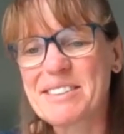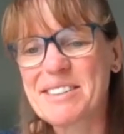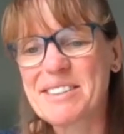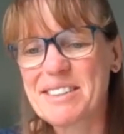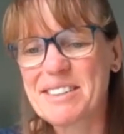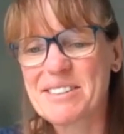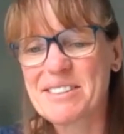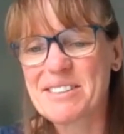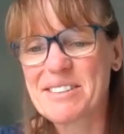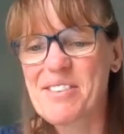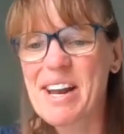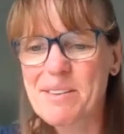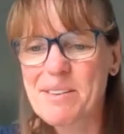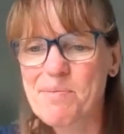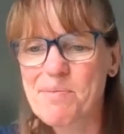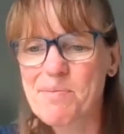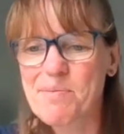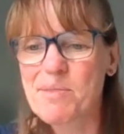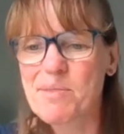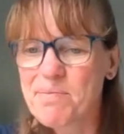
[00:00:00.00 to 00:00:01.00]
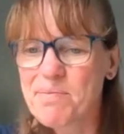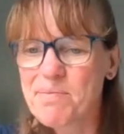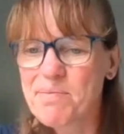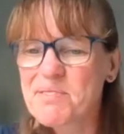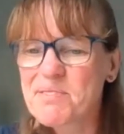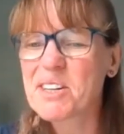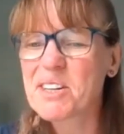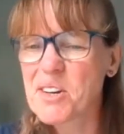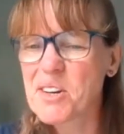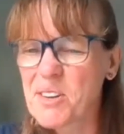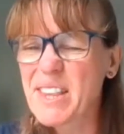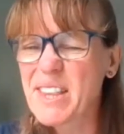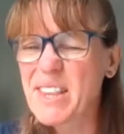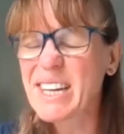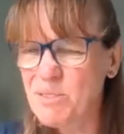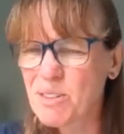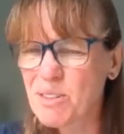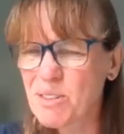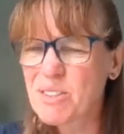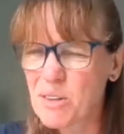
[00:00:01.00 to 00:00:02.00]
is incredible, and that's
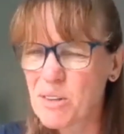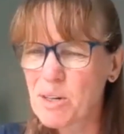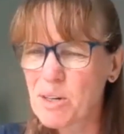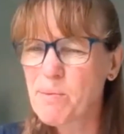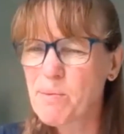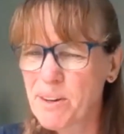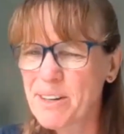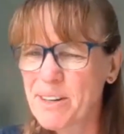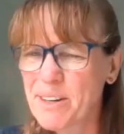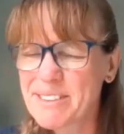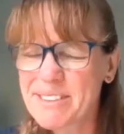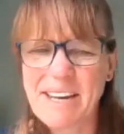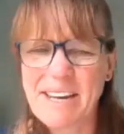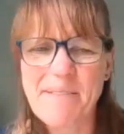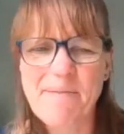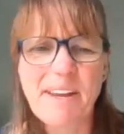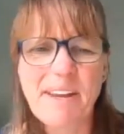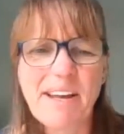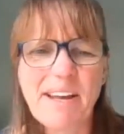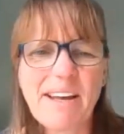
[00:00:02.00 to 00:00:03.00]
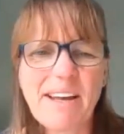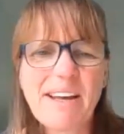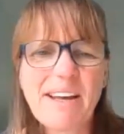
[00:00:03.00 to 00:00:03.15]
what it's all about, isn't it?